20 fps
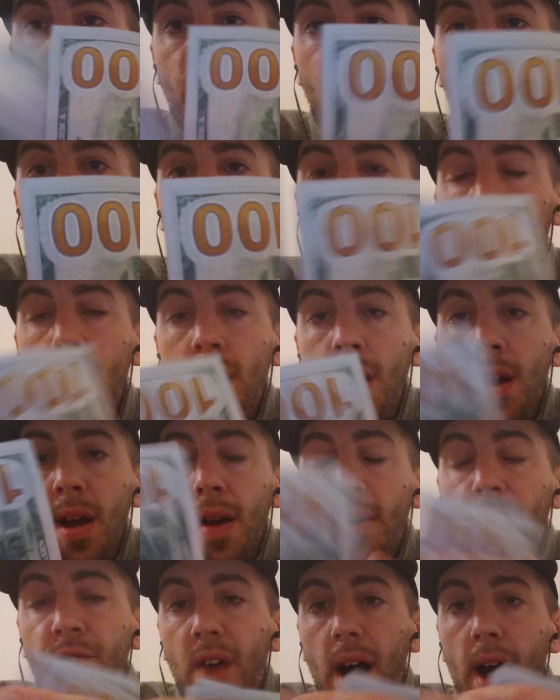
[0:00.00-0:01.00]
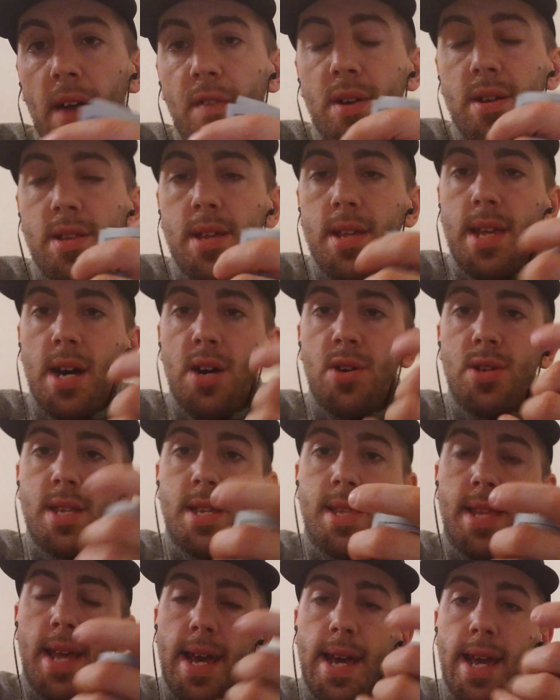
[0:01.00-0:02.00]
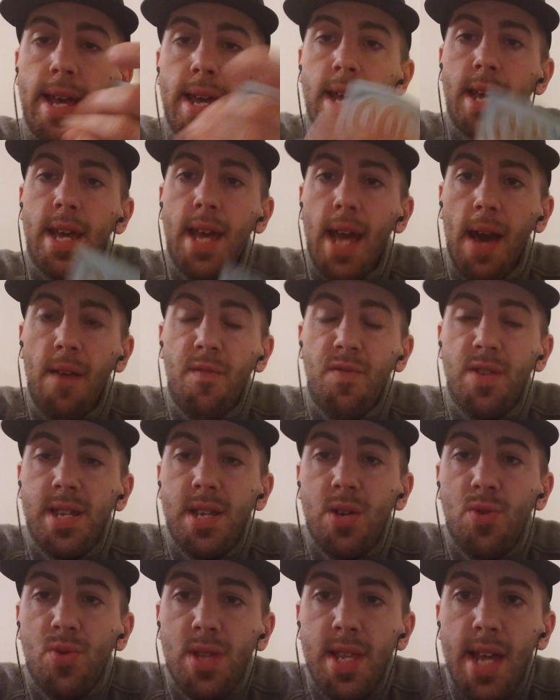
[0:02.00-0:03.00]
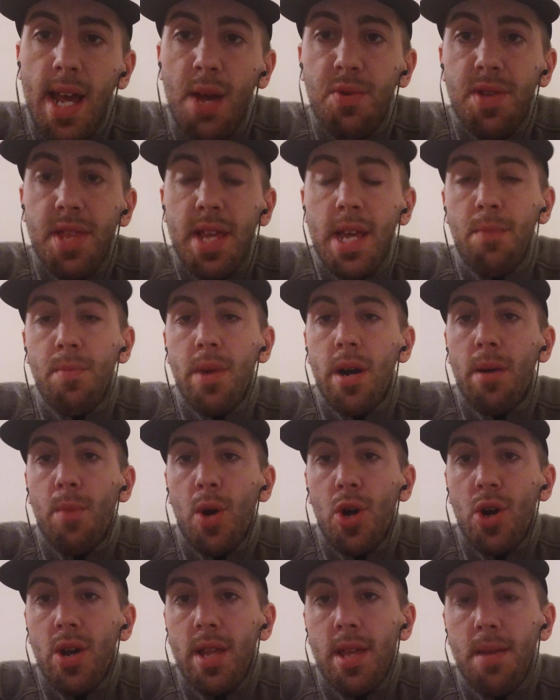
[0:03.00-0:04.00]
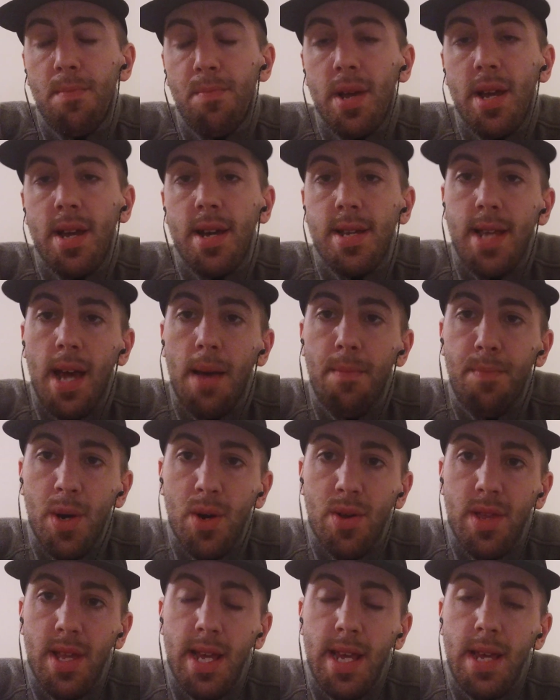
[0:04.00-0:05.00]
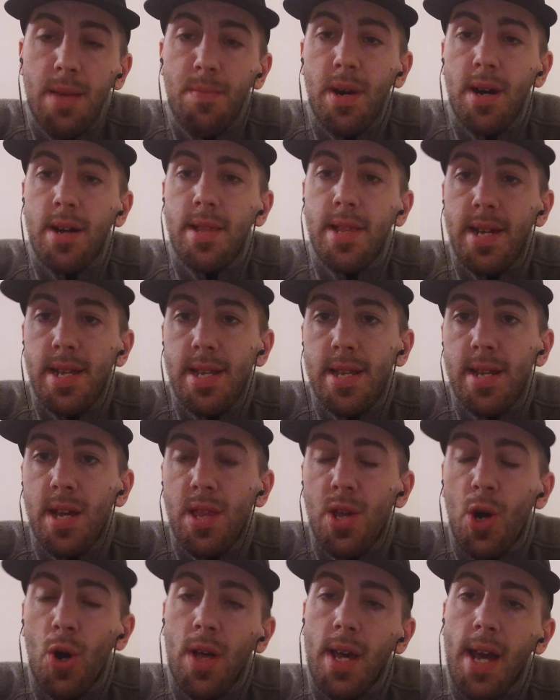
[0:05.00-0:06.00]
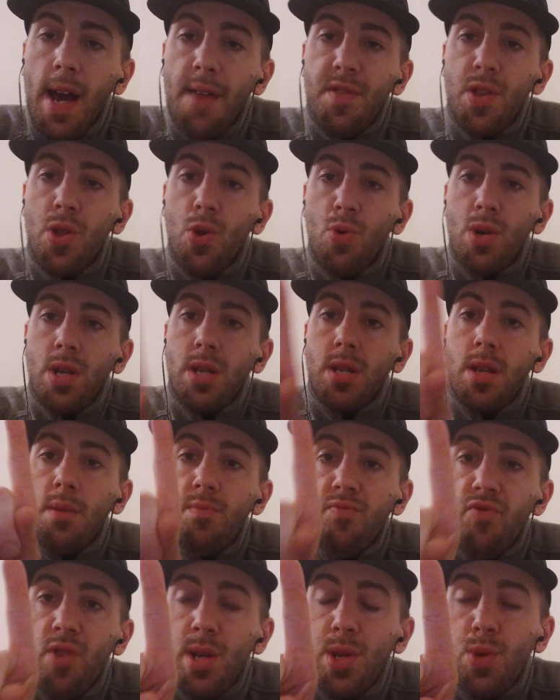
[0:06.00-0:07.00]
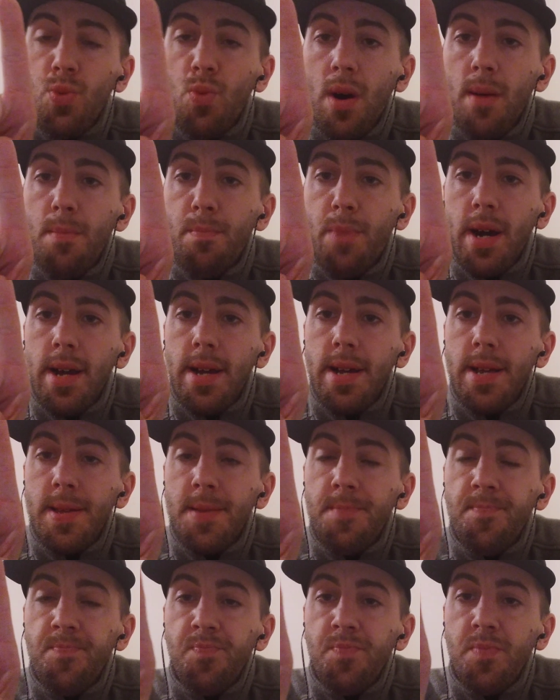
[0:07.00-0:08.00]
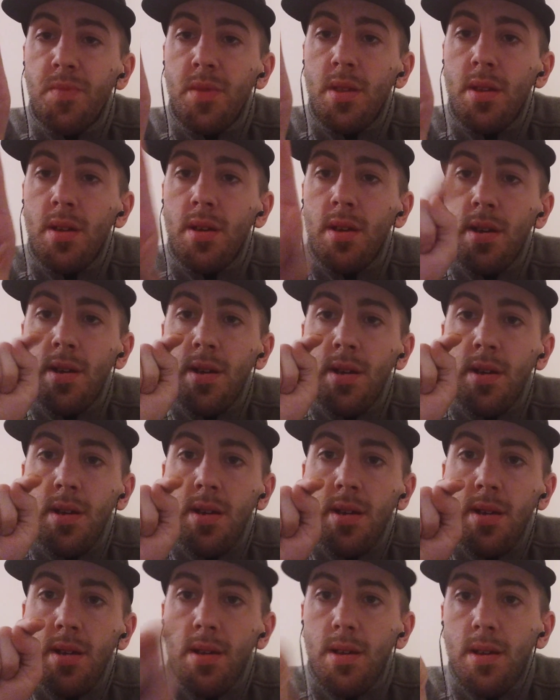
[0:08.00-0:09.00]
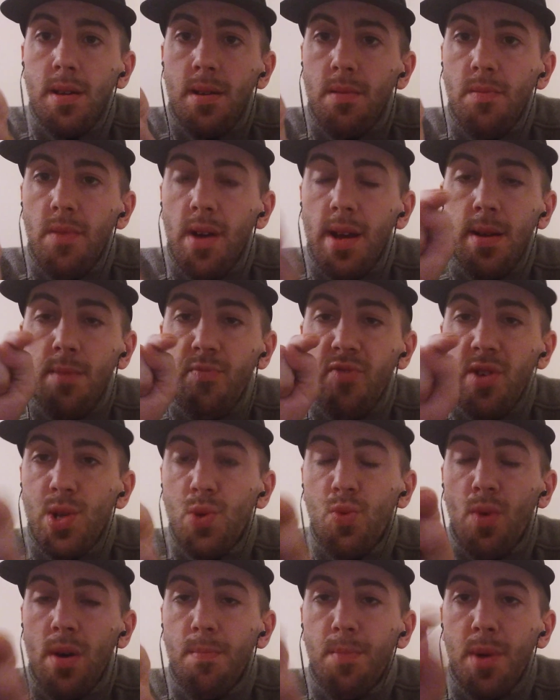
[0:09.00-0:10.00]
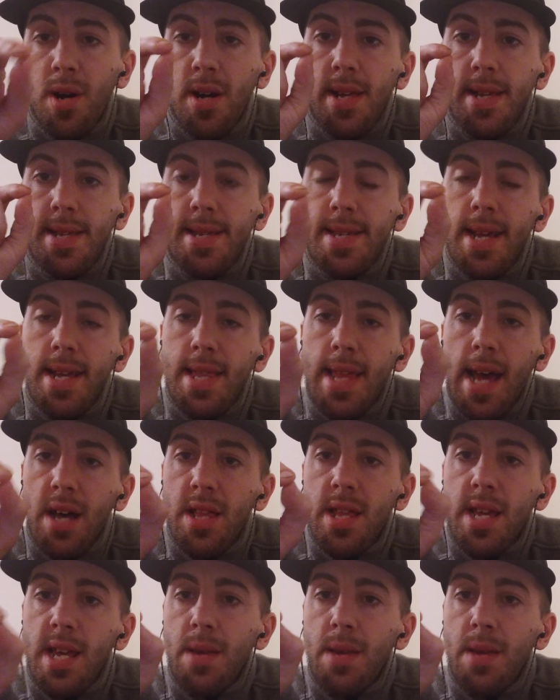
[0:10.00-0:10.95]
four, five hundred dollars a day, every single day with email marketing because I build an email list and all I have to do is press one button, right? Press one button and send out an